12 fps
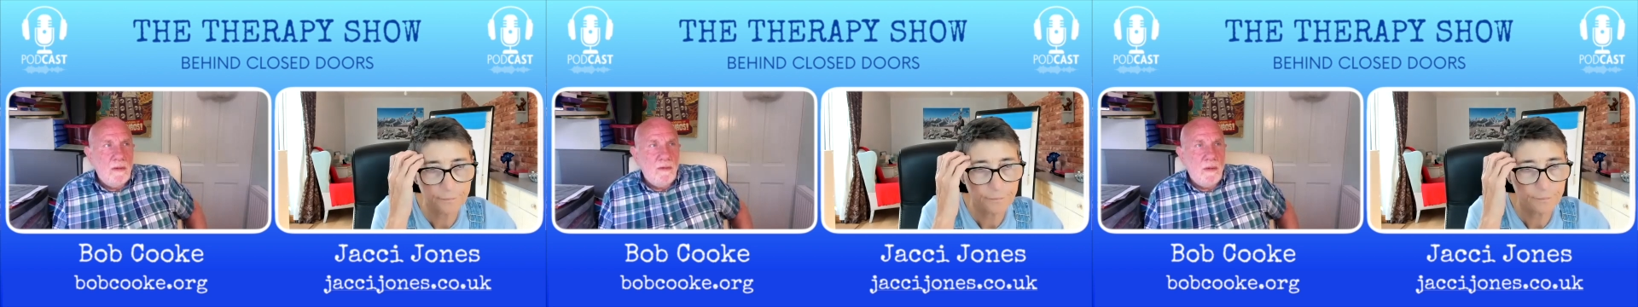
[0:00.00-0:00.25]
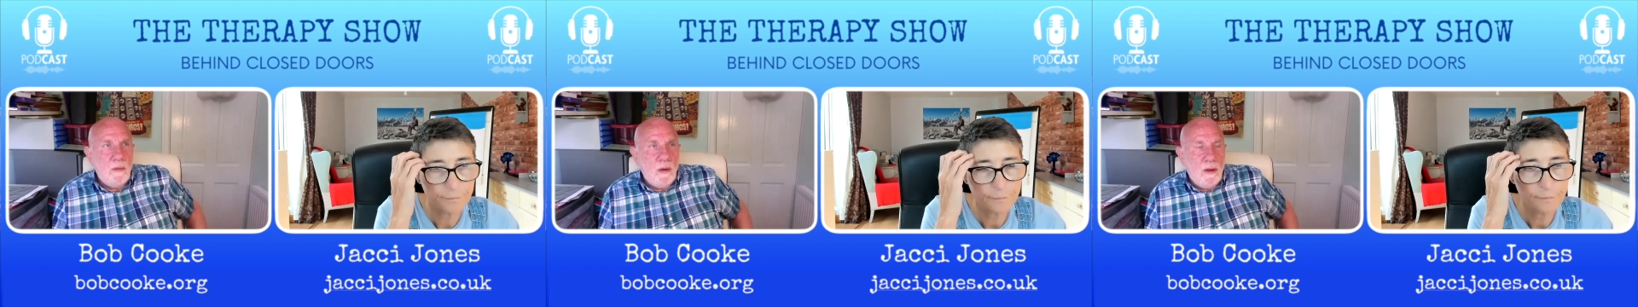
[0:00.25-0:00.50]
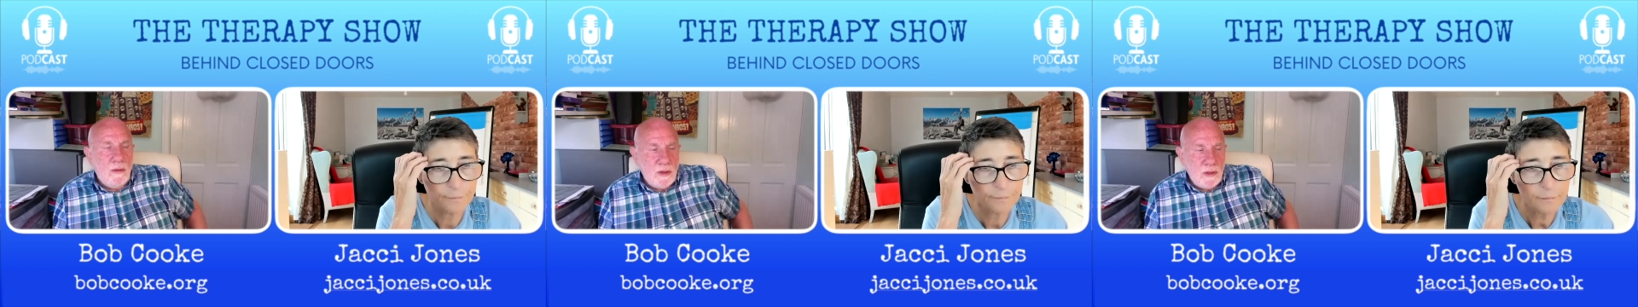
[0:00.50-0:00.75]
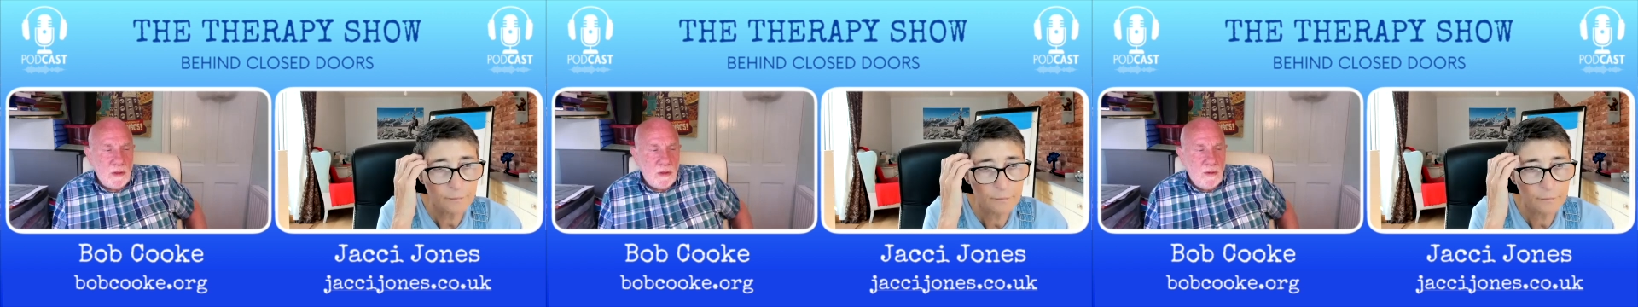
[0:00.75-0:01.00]
Speaker 1: from what I've
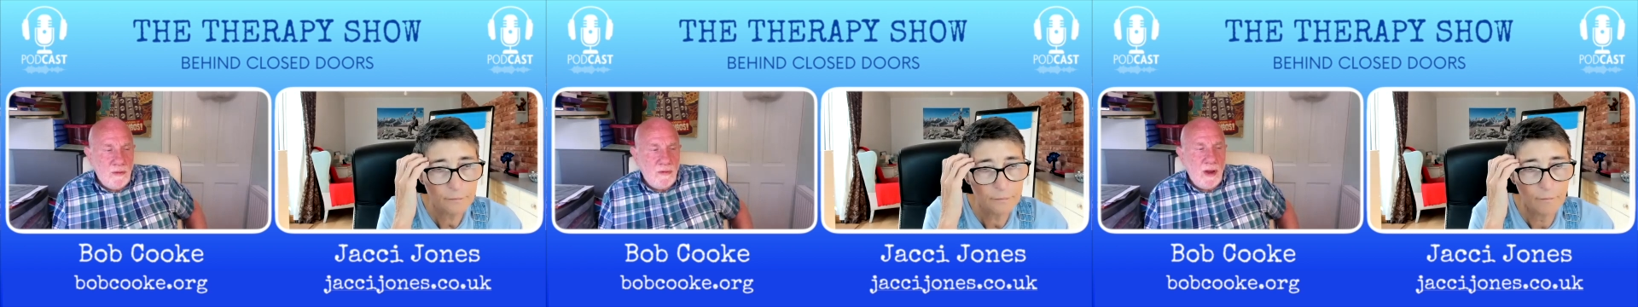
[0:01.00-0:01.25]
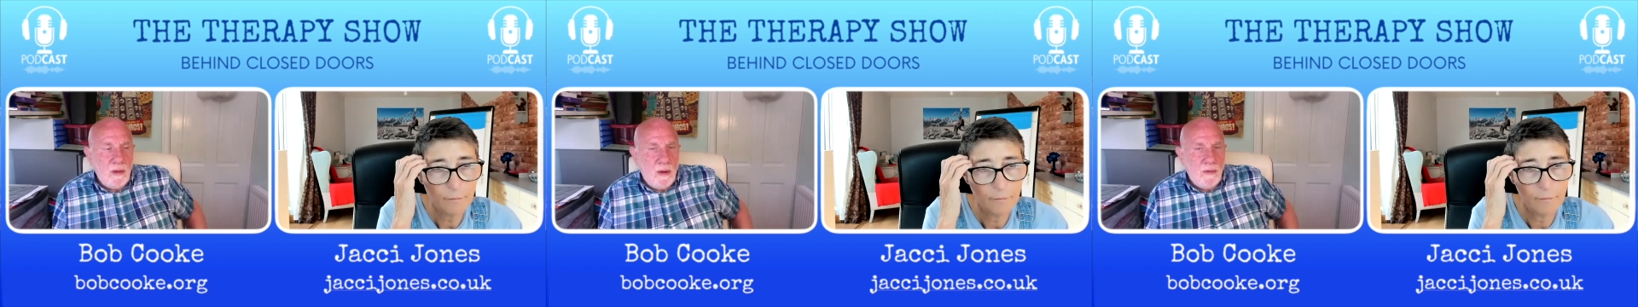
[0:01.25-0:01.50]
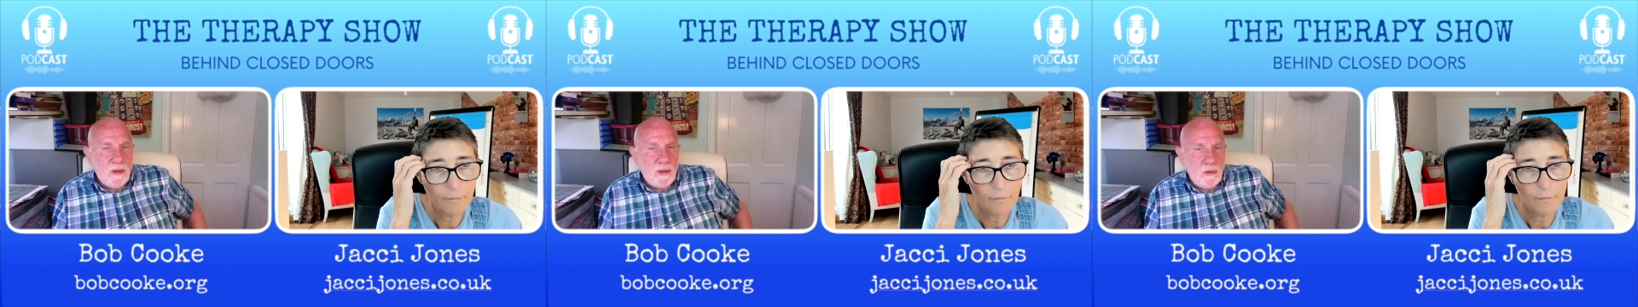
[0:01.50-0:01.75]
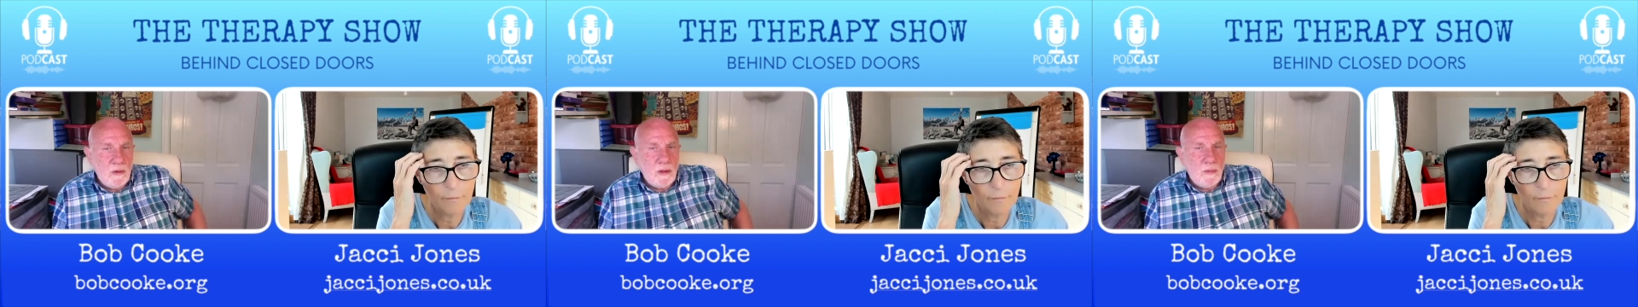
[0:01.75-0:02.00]
just the frame I've just
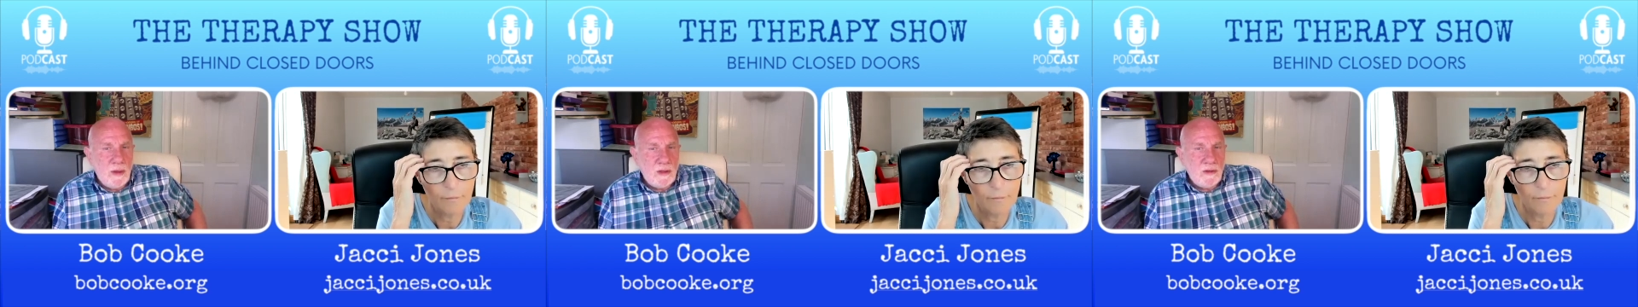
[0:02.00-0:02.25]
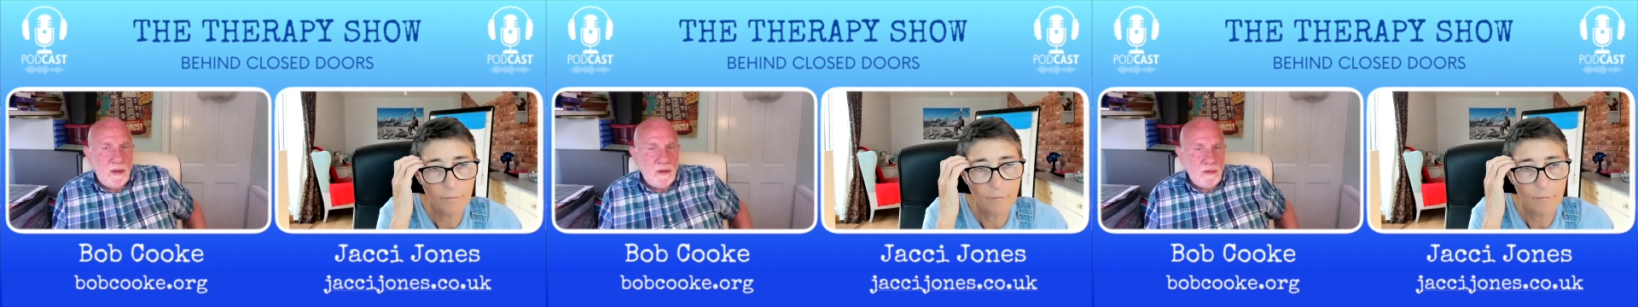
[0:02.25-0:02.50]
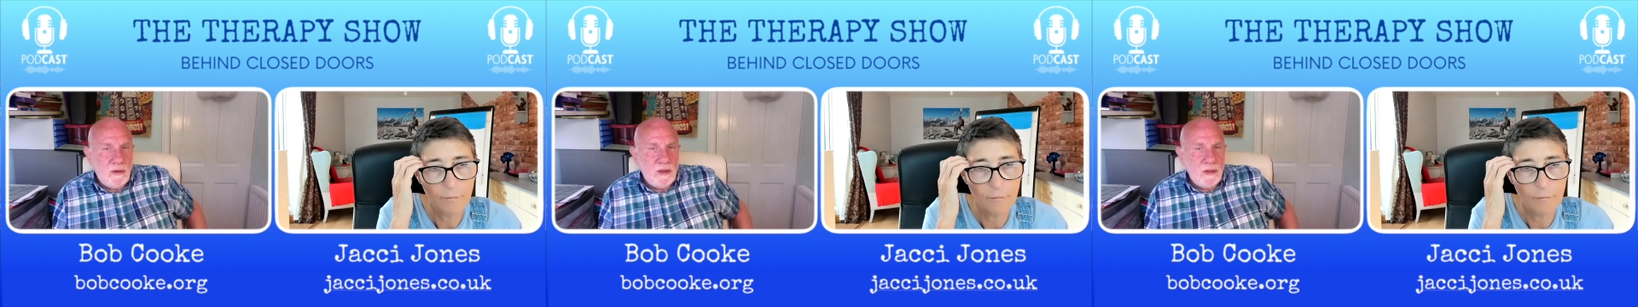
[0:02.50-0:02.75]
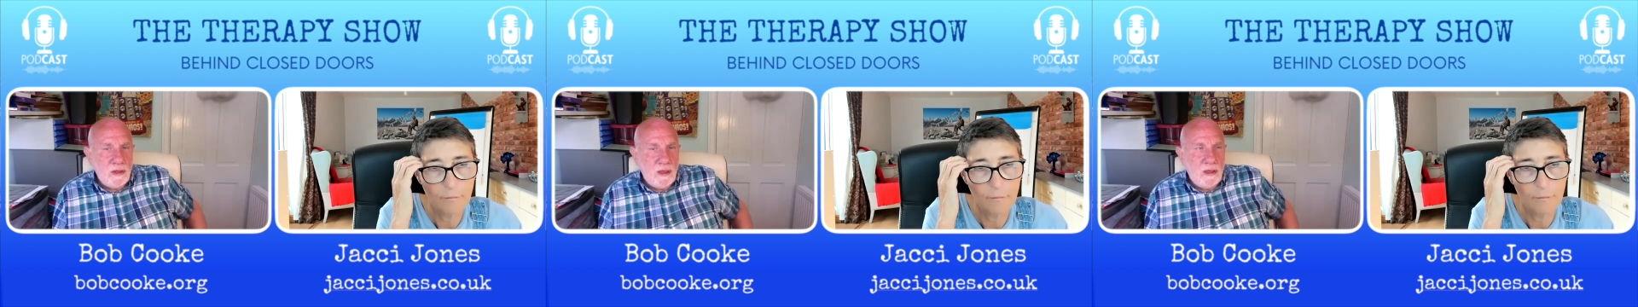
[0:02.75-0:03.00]
talked about
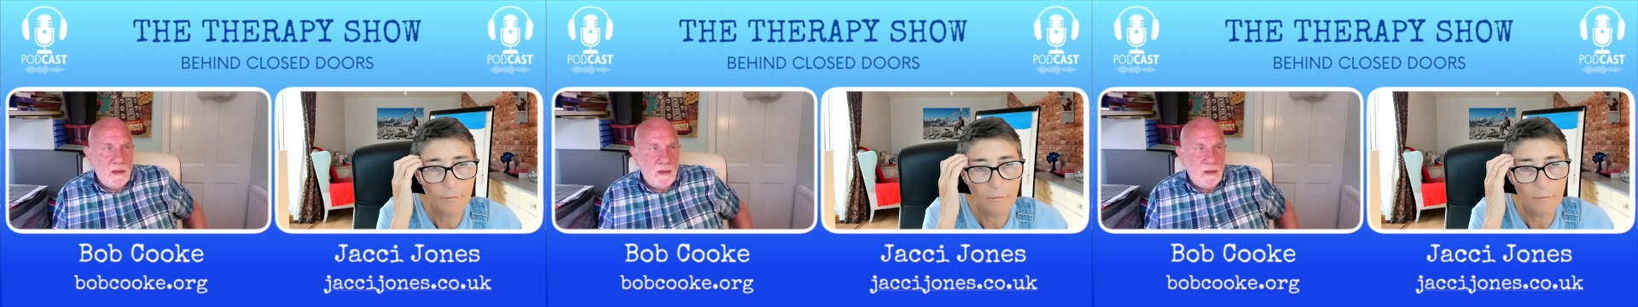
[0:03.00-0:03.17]
transferentially.